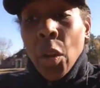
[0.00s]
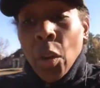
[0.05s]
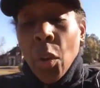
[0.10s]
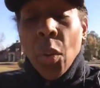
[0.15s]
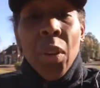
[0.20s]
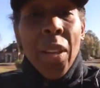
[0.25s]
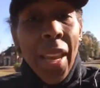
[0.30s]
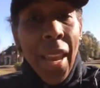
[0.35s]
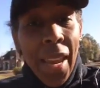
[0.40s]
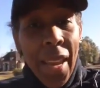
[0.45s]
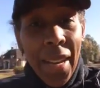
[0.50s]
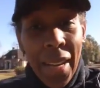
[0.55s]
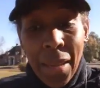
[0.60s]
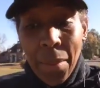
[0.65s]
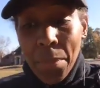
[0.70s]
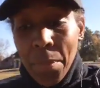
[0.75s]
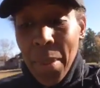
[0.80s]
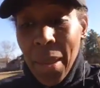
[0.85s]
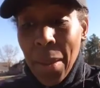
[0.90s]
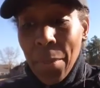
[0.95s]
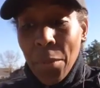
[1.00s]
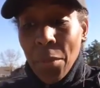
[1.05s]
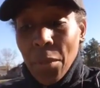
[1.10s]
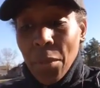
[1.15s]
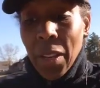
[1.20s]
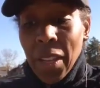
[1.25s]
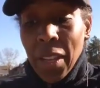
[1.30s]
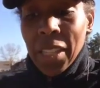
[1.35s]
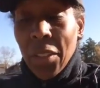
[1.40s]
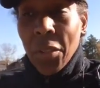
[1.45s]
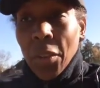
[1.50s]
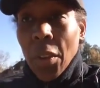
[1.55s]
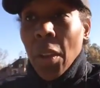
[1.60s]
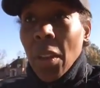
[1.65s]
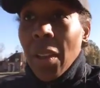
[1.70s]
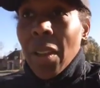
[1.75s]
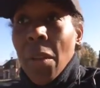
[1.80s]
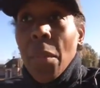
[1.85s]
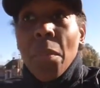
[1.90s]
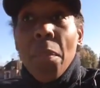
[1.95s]
creating memories.
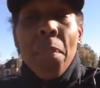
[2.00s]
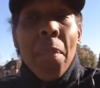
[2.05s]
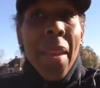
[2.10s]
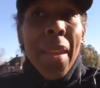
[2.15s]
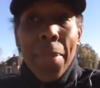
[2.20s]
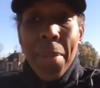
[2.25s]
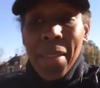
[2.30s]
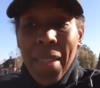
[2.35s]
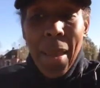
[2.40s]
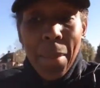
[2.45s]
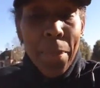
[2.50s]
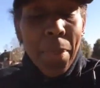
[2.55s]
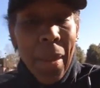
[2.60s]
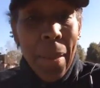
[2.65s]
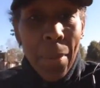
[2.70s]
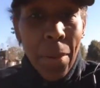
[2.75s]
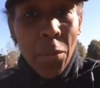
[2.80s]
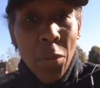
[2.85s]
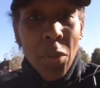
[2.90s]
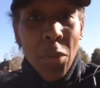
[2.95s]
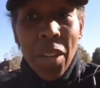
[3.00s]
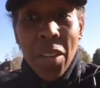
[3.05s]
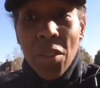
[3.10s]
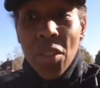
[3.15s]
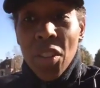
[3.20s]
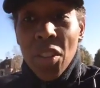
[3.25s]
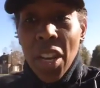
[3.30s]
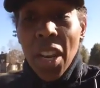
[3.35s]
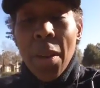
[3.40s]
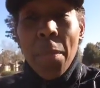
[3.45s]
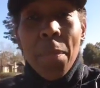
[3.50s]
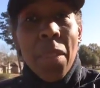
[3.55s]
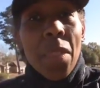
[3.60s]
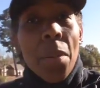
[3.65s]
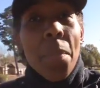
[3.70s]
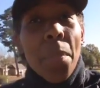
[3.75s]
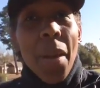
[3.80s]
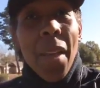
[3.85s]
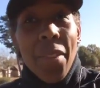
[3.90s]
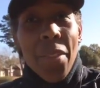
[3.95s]
Maybe that baby won't understand,
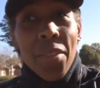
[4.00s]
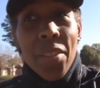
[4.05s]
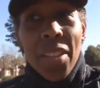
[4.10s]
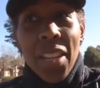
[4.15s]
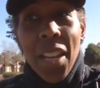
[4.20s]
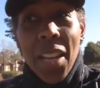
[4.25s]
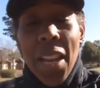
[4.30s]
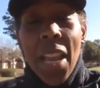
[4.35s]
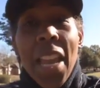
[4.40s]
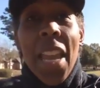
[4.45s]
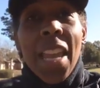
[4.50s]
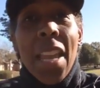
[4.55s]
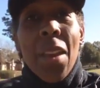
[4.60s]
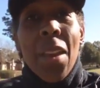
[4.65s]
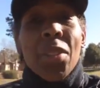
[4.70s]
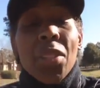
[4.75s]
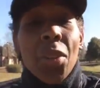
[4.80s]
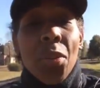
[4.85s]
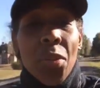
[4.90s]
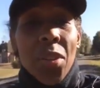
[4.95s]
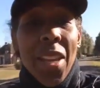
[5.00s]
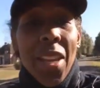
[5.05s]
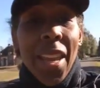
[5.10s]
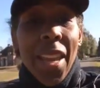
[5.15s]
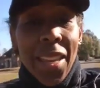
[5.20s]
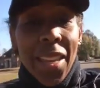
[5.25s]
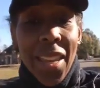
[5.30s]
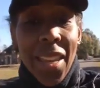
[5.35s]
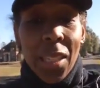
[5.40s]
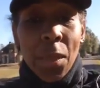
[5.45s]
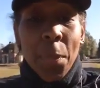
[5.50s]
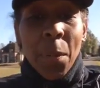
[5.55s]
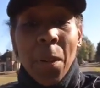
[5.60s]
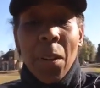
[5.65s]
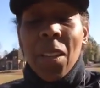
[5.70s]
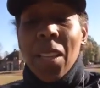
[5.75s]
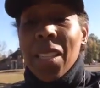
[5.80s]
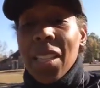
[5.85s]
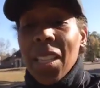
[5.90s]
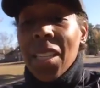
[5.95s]
but the mother did. He was creating
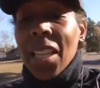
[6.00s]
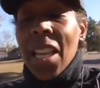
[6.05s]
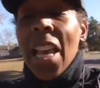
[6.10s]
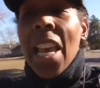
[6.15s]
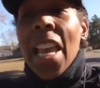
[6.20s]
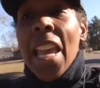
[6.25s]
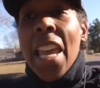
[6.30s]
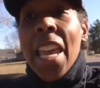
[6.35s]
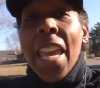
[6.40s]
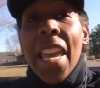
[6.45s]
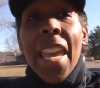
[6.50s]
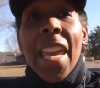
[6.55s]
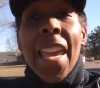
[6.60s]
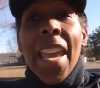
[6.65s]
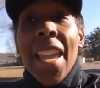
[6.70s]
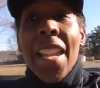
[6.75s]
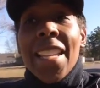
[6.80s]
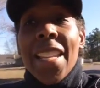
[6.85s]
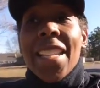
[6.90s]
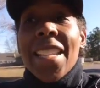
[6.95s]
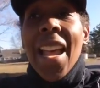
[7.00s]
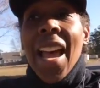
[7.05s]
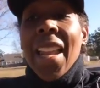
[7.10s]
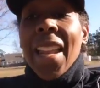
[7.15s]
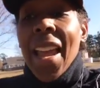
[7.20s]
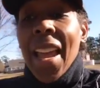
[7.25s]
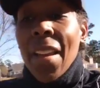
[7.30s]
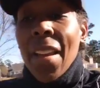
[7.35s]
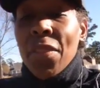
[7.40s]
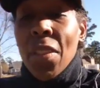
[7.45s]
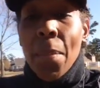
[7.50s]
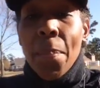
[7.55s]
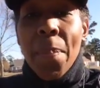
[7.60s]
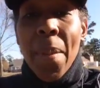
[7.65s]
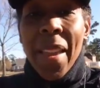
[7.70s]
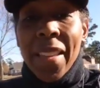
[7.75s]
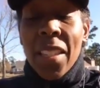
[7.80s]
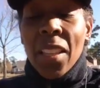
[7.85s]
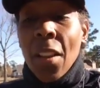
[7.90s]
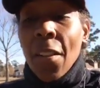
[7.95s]
experiences. He did not have the
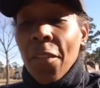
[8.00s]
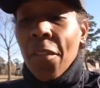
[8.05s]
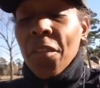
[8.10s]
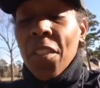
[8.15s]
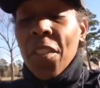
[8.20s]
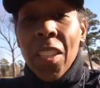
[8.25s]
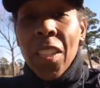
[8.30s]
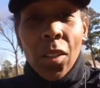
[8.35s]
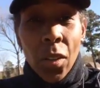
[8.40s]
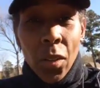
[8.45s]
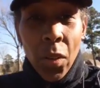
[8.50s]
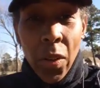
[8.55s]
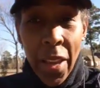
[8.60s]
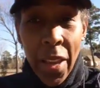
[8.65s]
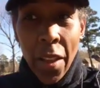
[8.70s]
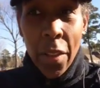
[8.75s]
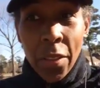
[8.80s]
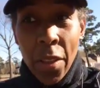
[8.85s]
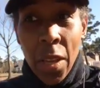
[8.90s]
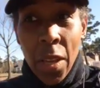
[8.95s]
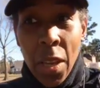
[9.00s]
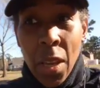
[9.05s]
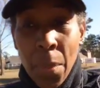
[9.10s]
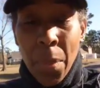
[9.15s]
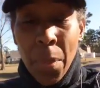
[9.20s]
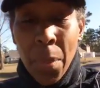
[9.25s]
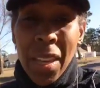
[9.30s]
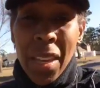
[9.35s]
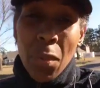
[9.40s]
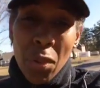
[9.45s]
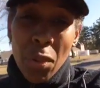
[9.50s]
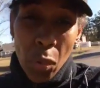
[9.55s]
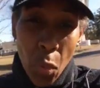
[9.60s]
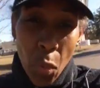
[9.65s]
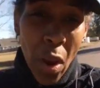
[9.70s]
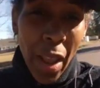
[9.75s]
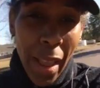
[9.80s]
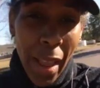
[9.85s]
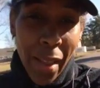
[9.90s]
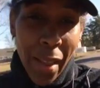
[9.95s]
best of physical health, but he was
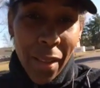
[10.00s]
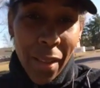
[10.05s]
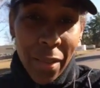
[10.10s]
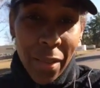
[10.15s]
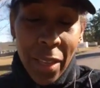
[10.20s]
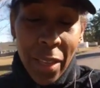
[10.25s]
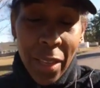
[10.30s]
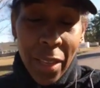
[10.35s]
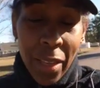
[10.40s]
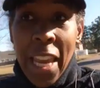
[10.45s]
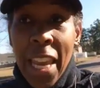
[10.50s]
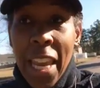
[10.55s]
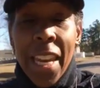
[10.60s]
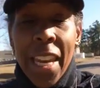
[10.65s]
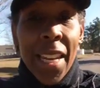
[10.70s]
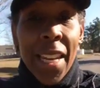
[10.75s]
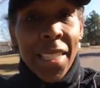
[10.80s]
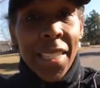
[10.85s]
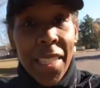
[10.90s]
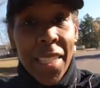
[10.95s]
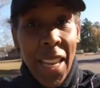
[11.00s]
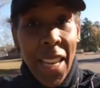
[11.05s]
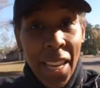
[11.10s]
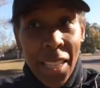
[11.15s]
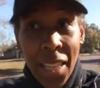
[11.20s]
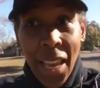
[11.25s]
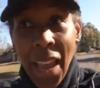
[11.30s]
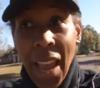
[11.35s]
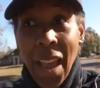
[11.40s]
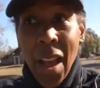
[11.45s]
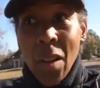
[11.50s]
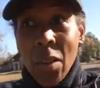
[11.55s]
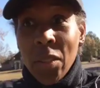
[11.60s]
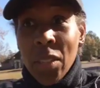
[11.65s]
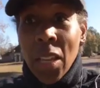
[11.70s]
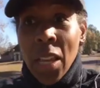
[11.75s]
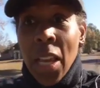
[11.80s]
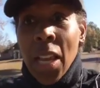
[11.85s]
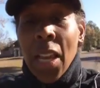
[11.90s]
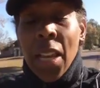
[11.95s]
well. He didn't stay in the
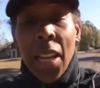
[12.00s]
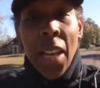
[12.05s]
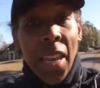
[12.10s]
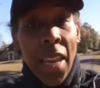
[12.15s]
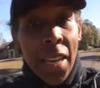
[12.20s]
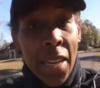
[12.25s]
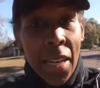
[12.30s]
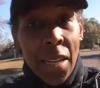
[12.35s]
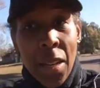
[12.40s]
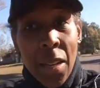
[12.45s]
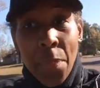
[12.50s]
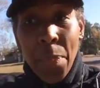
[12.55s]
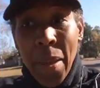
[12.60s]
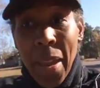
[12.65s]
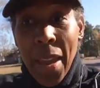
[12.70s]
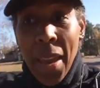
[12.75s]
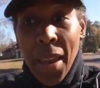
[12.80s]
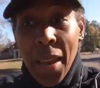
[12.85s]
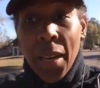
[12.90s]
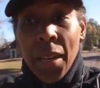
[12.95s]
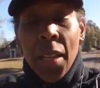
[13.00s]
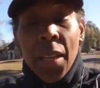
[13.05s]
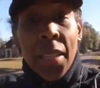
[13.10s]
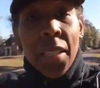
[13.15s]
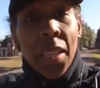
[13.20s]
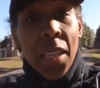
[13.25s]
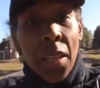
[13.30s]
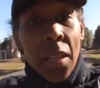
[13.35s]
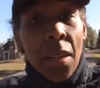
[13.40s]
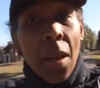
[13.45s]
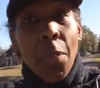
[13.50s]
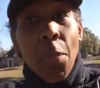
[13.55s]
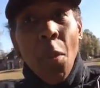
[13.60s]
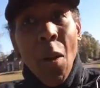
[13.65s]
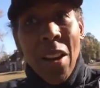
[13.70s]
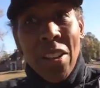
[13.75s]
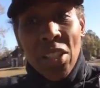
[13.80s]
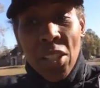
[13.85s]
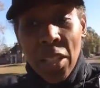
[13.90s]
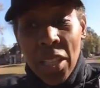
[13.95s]
house, laying in the bed, sitting up
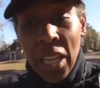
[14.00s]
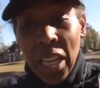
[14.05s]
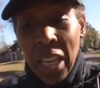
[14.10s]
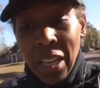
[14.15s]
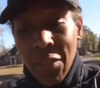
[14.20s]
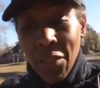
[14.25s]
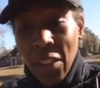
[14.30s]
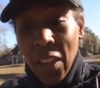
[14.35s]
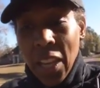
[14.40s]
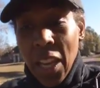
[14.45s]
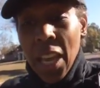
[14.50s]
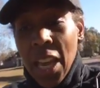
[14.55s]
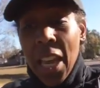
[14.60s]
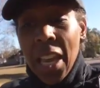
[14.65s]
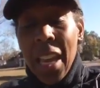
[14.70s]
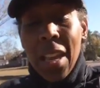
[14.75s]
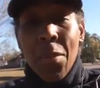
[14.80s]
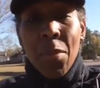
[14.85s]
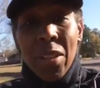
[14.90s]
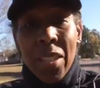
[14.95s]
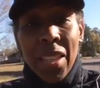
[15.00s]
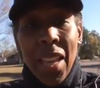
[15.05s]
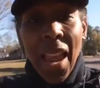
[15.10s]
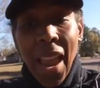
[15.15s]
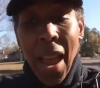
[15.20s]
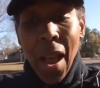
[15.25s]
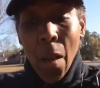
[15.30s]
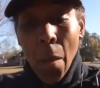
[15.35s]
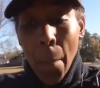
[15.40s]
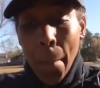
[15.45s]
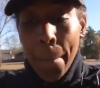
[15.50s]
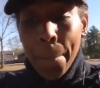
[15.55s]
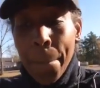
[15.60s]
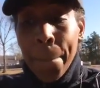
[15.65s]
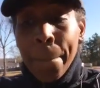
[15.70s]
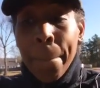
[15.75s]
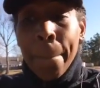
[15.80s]
watching TV. He was out